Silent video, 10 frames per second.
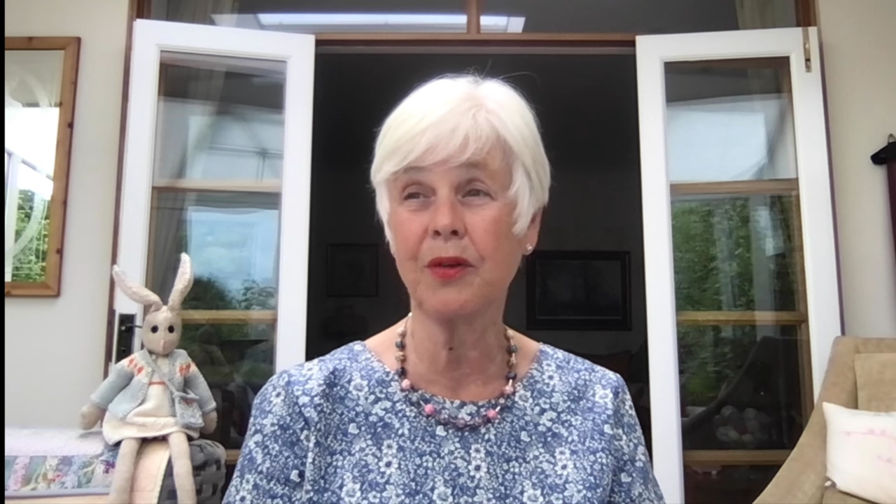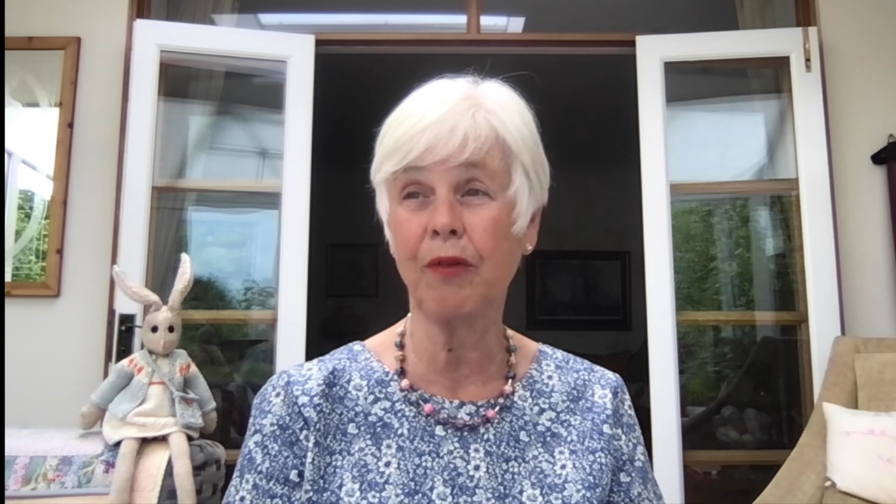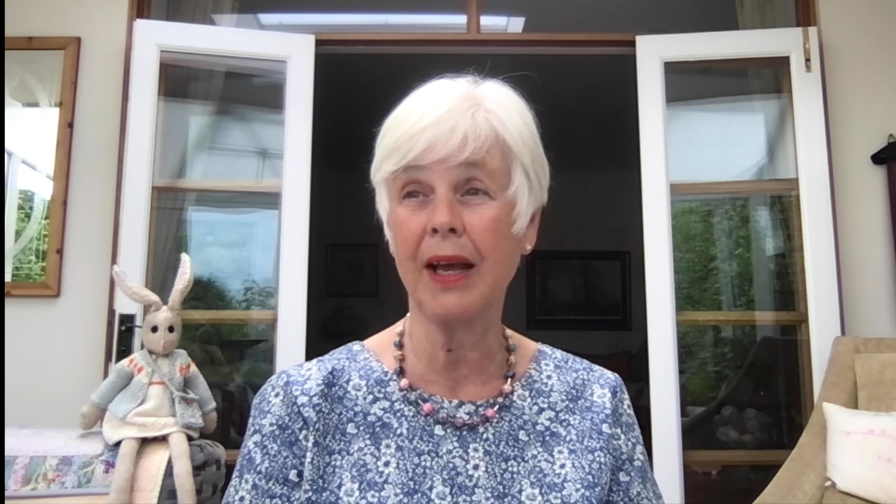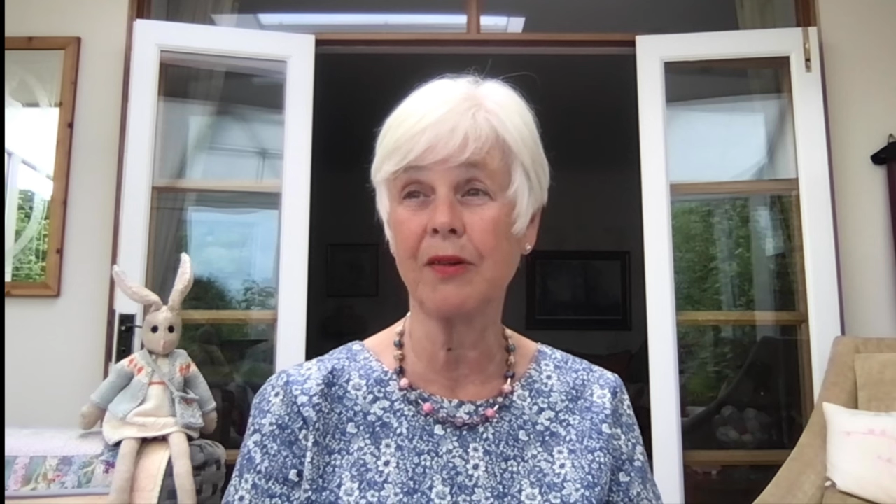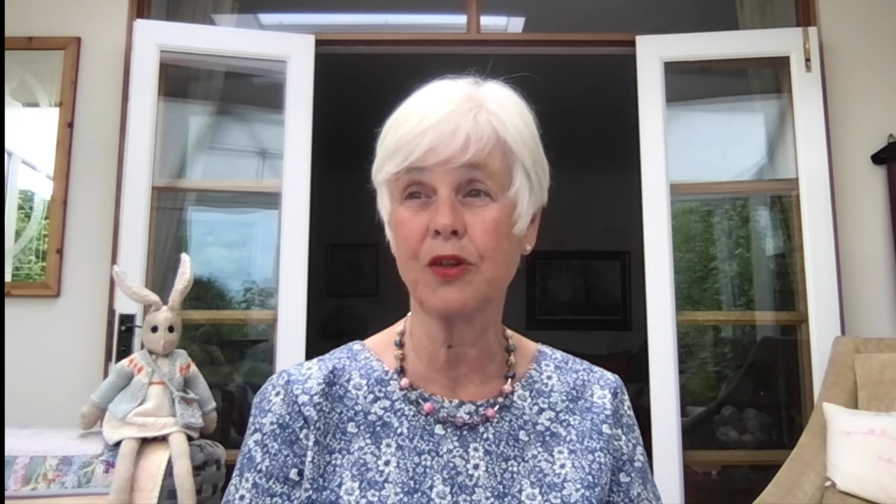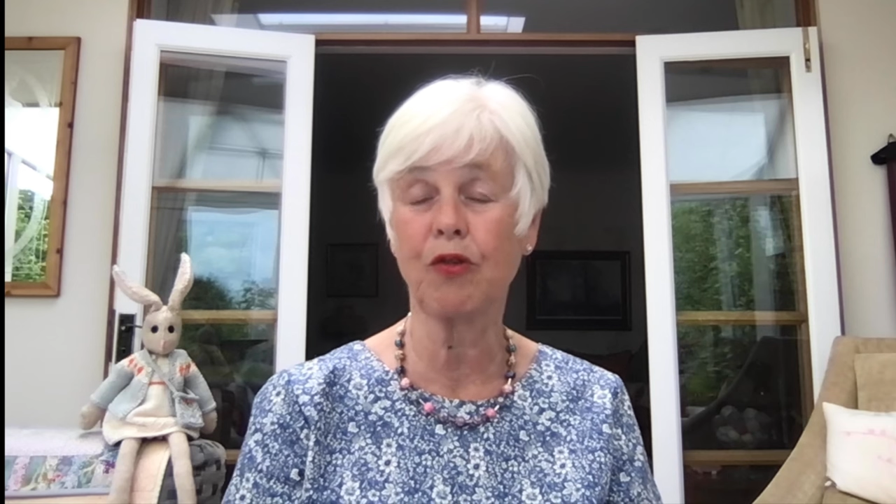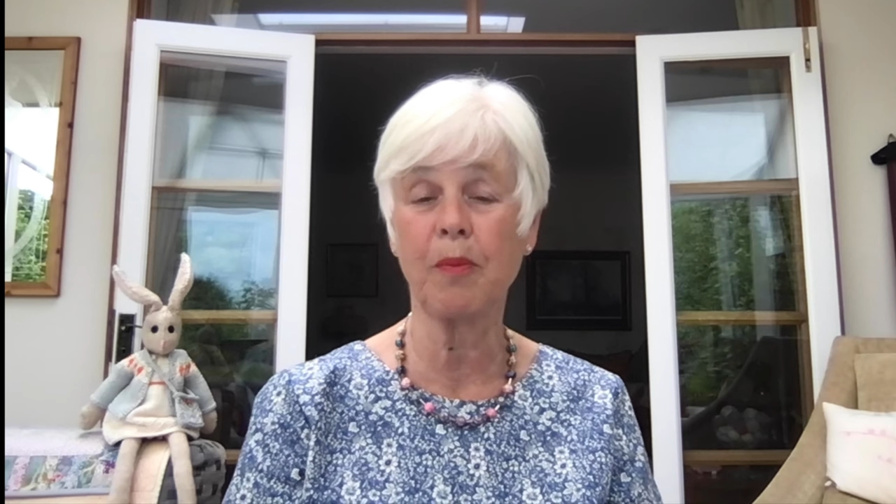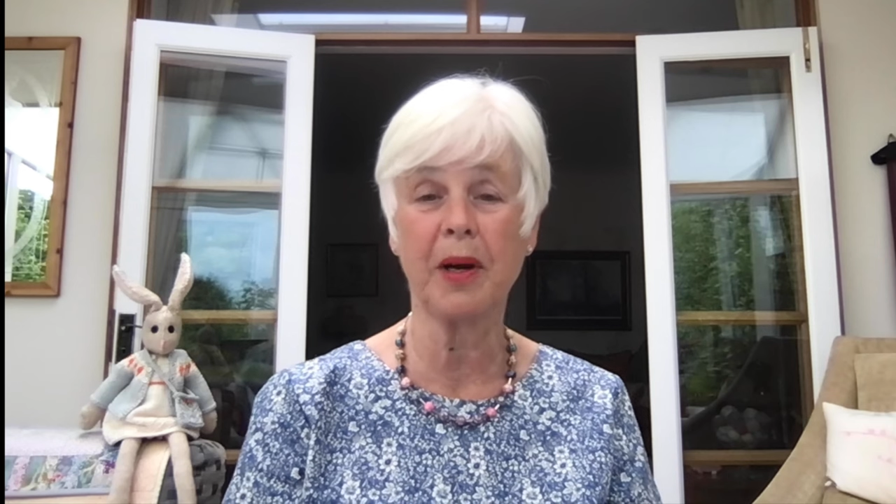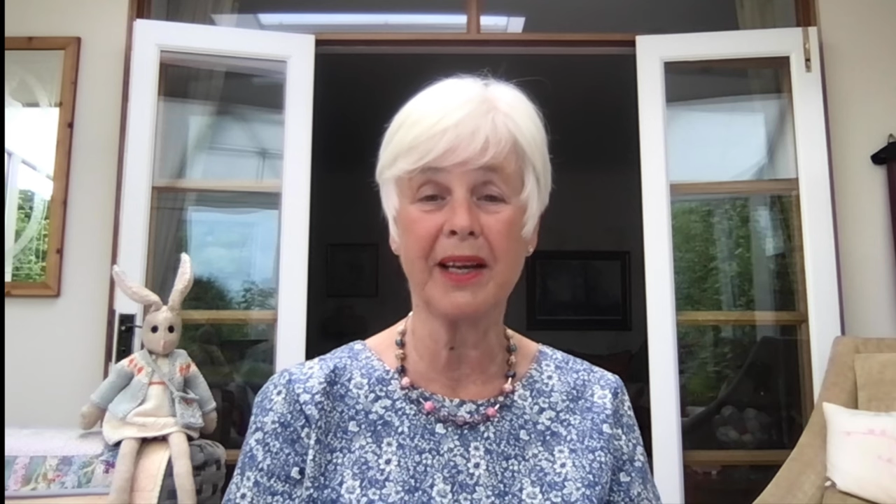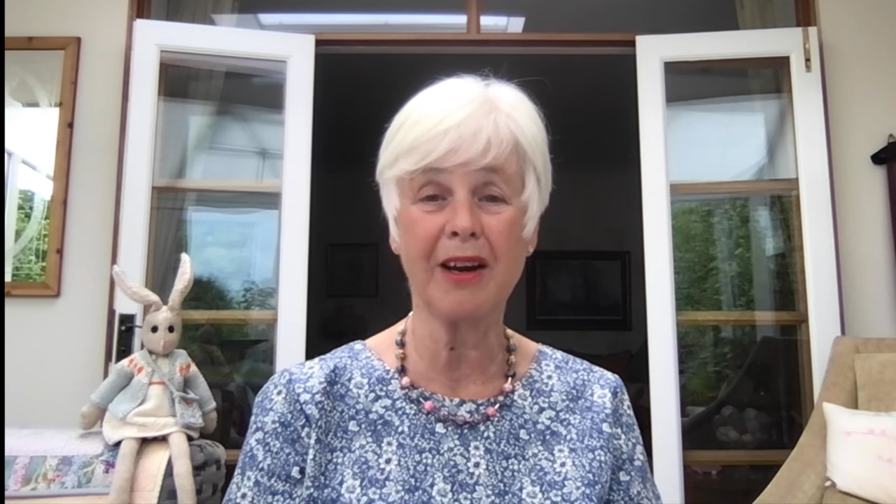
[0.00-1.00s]
flowers
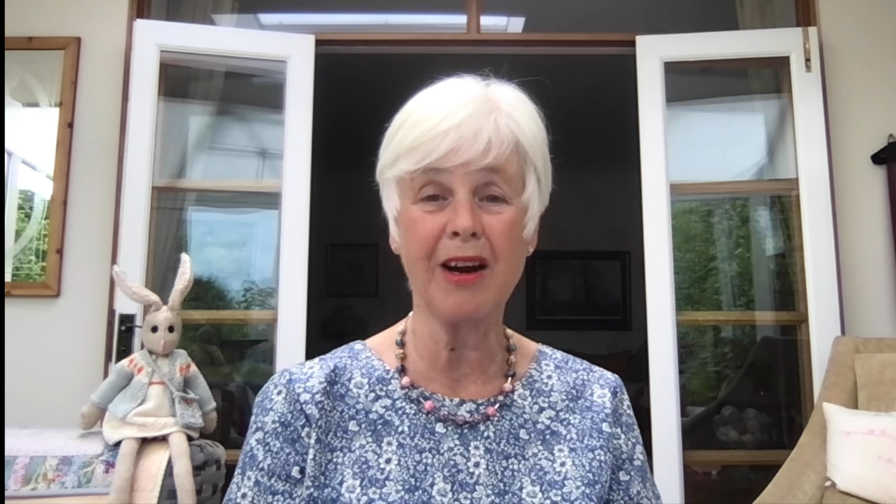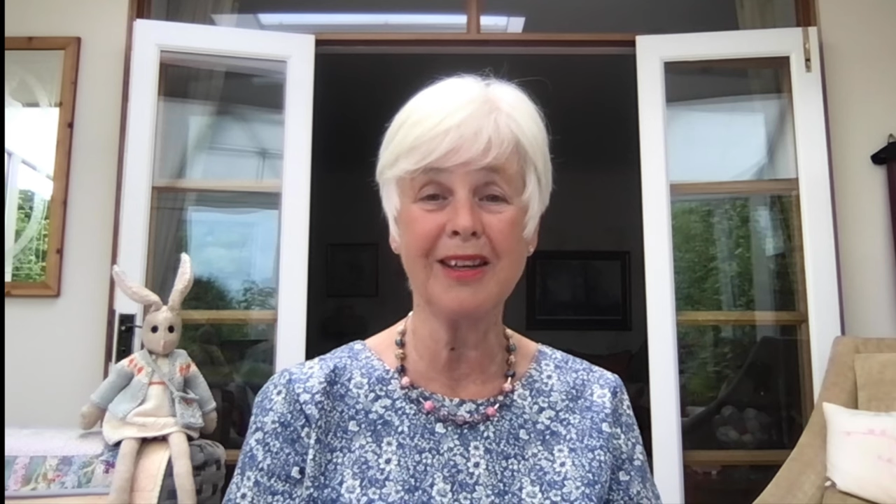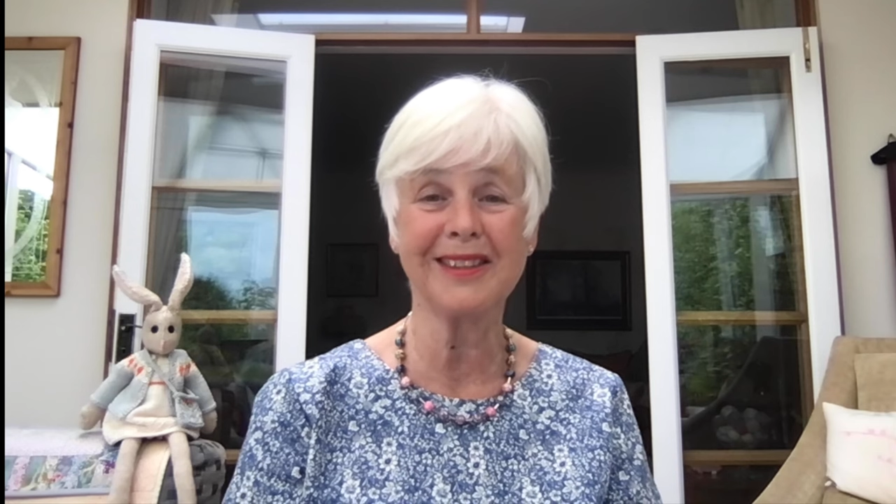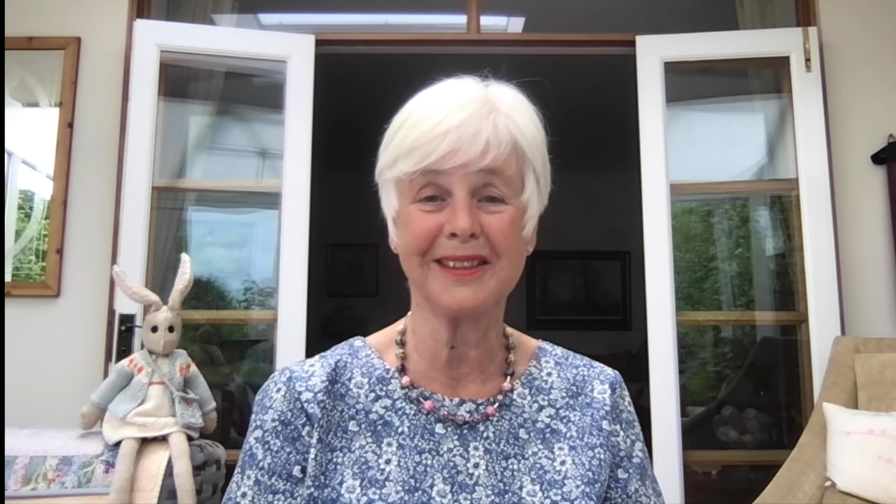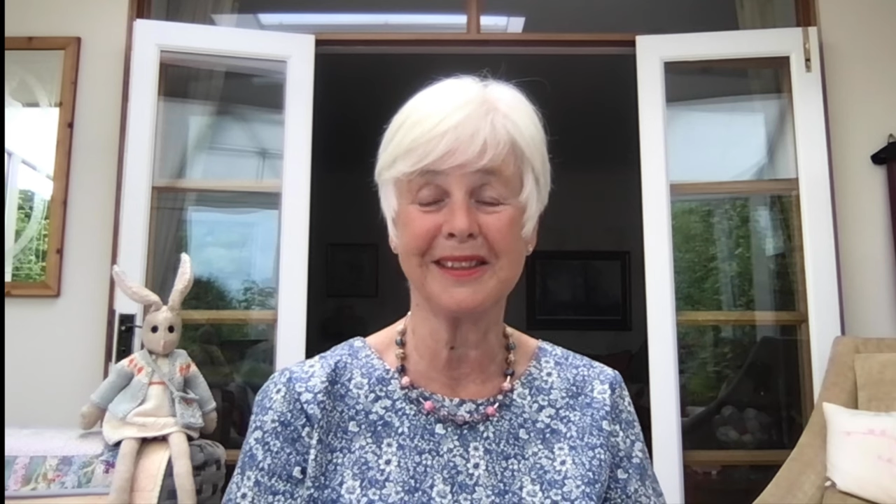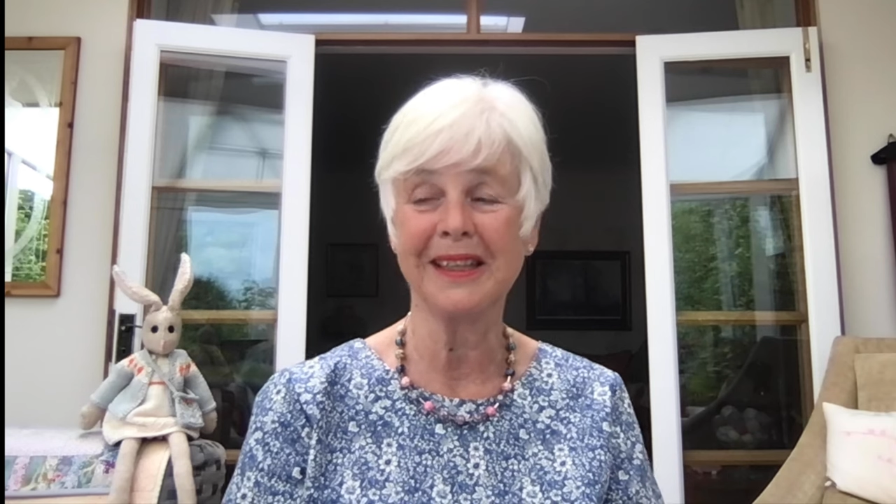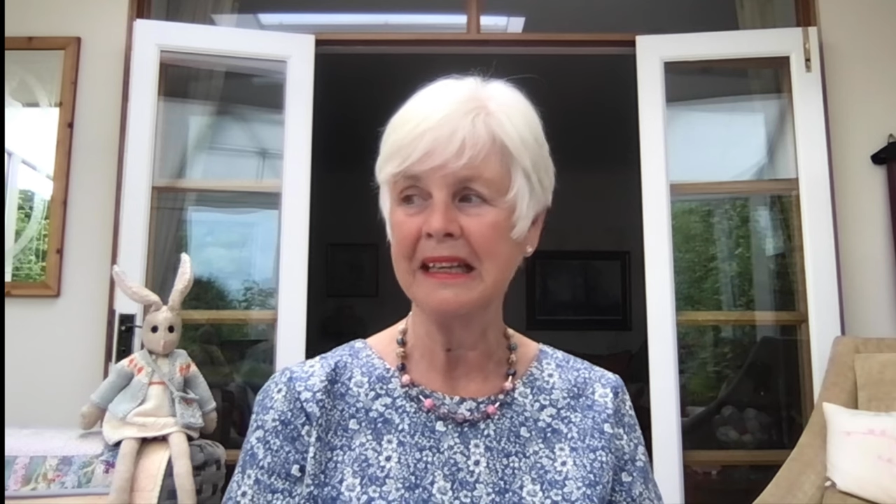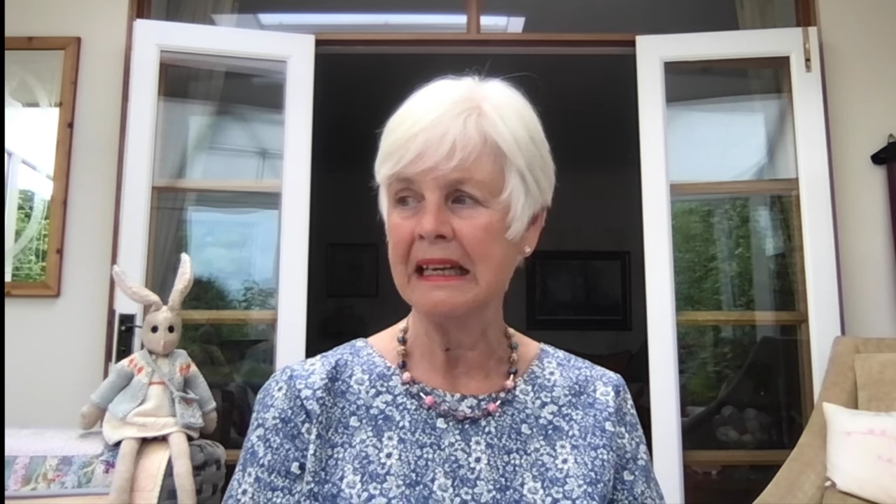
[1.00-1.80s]
from my garden,